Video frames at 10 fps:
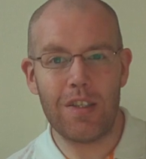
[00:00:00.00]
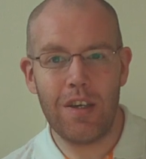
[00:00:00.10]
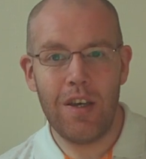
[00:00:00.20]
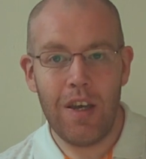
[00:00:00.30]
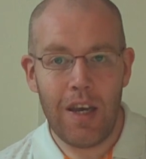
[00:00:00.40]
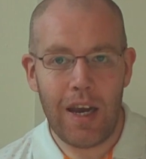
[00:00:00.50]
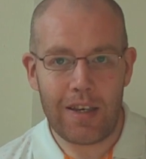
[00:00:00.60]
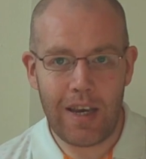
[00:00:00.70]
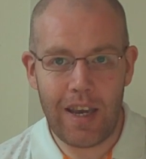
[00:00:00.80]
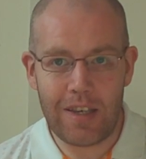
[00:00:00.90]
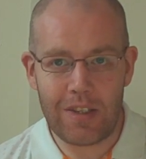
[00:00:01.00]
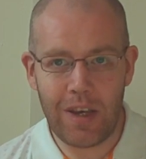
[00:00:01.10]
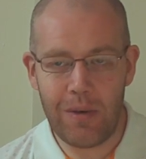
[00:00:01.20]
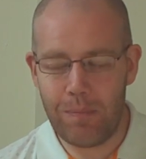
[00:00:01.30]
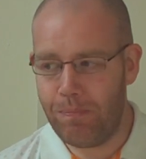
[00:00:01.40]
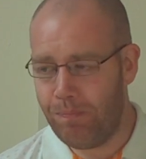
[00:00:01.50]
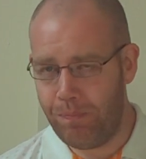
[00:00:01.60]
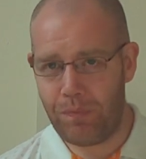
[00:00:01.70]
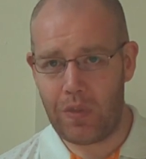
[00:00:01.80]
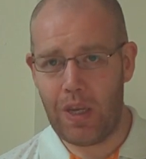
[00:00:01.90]
guys, okay, so
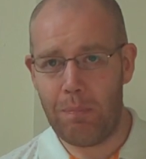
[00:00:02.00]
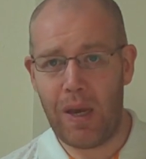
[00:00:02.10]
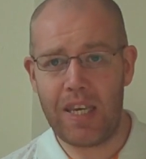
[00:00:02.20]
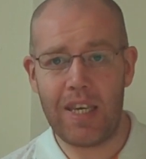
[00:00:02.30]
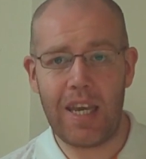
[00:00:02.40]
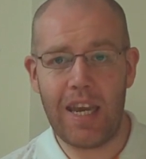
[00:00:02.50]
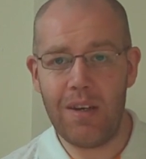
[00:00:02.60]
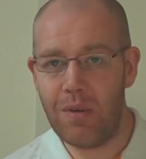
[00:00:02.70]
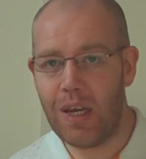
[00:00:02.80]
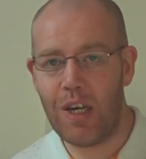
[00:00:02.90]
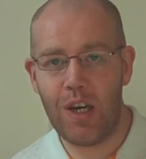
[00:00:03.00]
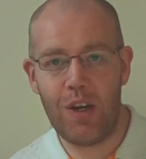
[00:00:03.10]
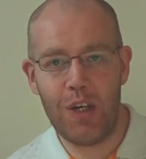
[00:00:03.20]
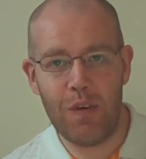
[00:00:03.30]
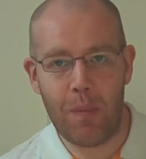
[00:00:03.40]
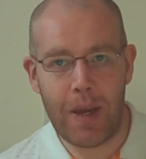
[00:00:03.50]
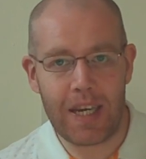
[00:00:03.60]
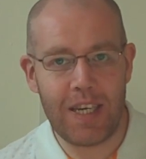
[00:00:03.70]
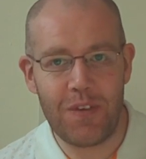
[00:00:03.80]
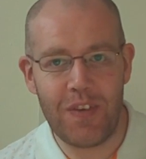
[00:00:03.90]
back again, yeah, another
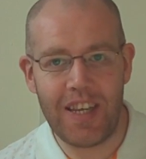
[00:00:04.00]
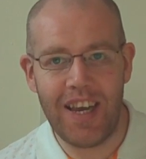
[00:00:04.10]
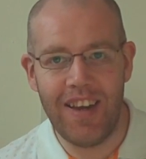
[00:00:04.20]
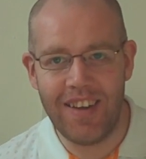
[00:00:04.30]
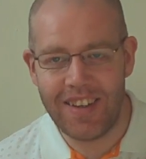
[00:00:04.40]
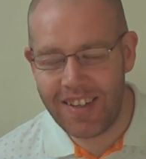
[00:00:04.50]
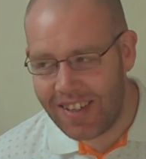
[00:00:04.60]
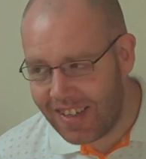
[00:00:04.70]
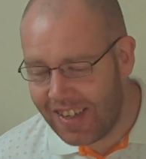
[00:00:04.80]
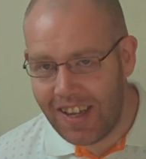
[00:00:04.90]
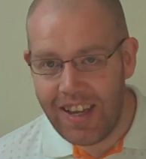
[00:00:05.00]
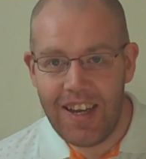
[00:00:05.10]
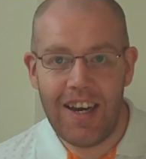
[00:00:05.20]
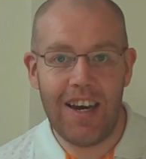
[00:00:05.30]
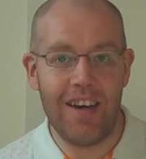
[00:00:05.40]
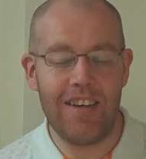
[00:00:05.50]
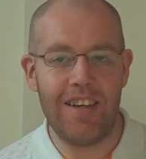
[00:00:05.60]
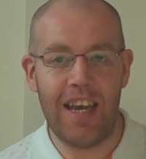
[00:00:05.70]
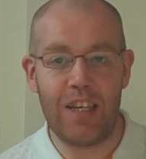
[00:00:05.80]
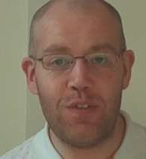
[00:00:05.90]
package video.
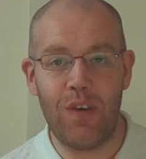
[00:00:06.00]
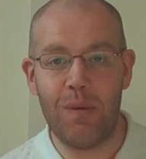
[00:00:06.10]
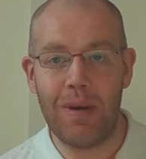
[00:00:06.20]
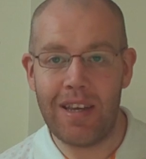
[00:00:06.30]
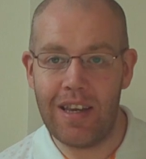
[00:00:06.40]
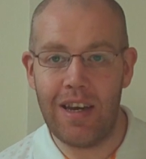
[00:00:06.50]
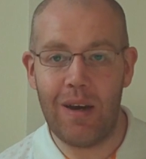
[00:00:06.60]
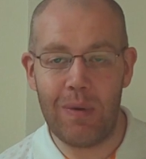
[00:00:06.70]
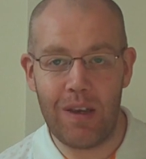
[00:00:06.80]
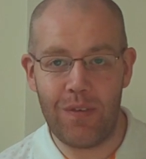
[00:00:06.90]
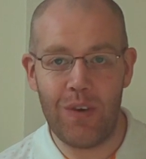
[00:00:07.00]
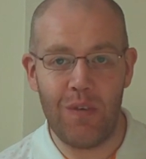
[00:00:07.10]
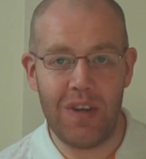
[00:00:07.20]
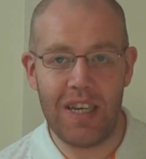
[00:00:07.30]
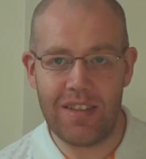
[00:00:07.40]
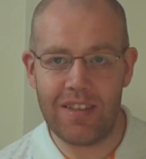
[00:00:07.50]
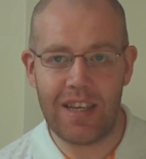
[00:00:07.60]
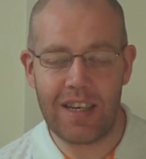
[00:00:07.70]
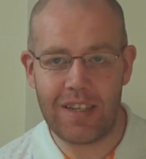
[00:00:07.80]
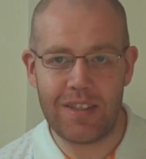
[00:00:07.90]
X-File, mate, I'm waiting for your video
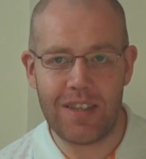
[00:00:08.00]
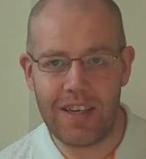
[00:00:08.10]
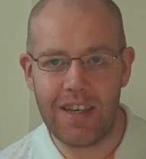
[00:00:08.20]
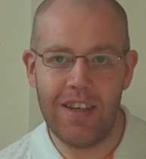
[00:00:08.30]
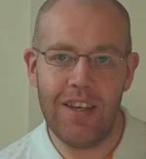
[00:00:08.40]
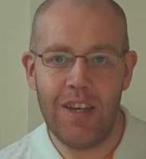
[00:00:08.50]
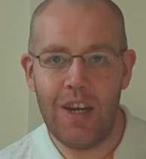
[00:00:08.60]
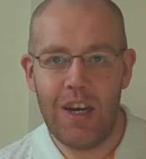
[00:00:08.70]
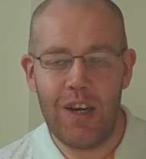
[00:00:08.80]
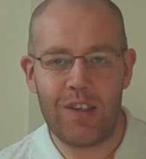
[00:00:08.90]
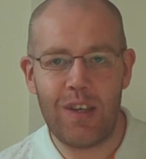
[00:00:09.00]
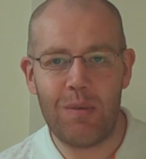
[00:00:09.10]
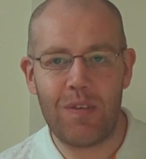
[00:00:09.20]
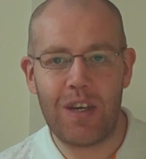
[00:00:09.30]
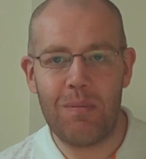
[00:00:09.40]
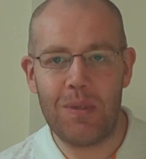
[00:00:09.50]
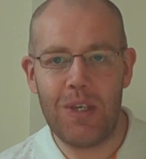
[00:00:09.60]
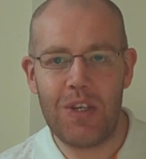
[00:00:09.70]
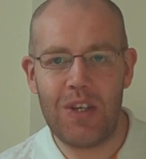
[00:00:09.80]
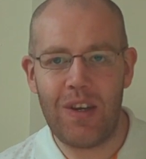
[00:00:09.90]
today because looks like we're in
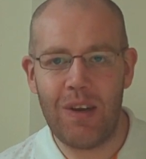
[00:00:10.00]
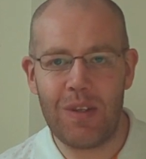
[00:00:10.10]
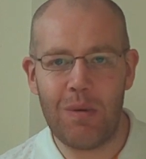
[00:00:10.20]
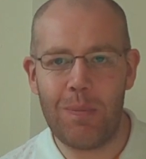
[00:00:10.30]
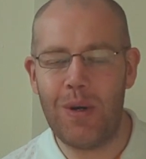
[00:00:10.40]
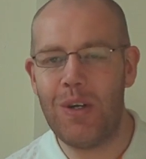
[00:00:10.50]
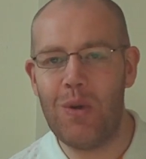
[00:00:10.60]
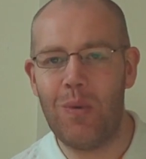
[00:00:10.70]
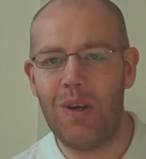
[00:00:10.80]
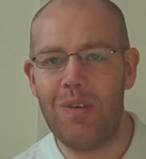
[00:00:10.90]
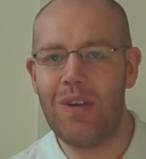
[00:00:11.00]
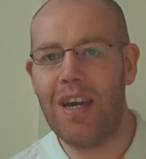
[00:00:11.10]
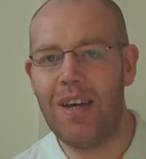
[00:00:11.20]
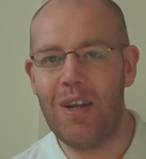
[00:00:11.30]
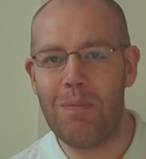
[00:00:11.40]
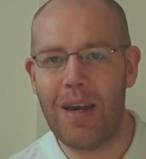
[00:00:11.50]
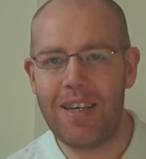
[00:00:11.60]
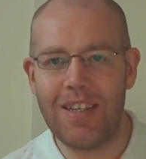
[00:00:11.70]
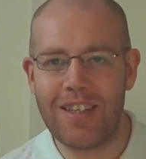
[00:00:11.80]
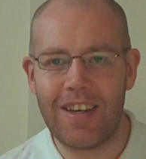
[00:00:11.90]
competition. Like, every time I put a new one up, you get a new
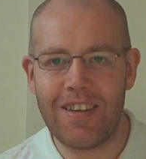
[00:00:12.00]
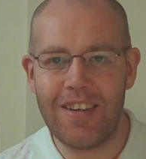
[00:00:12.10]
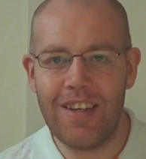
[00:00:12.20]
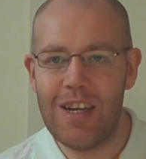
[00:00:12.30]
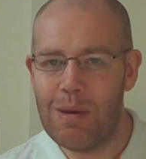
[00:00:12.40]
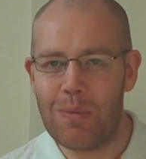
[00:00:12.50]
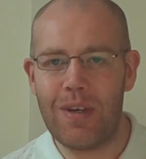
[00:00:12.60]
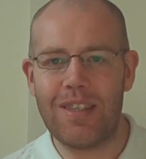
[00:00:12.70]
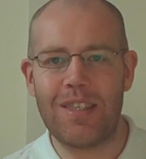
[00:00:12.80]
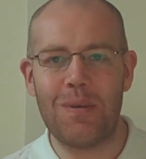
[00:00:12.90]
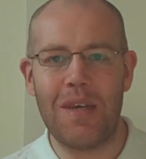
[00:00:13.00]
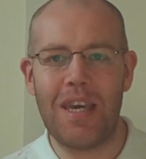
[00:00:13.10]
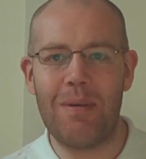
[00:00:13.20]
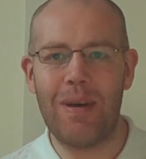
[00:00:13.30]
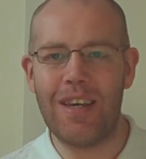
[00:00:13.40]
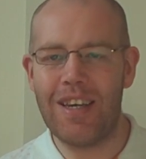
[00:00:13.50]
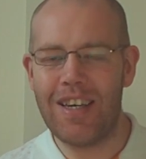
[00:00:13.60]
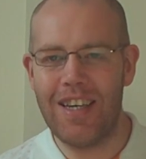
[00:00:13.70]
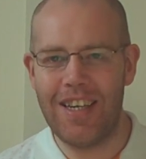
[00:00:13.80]
package, so I'm waiting to see what you get, mate.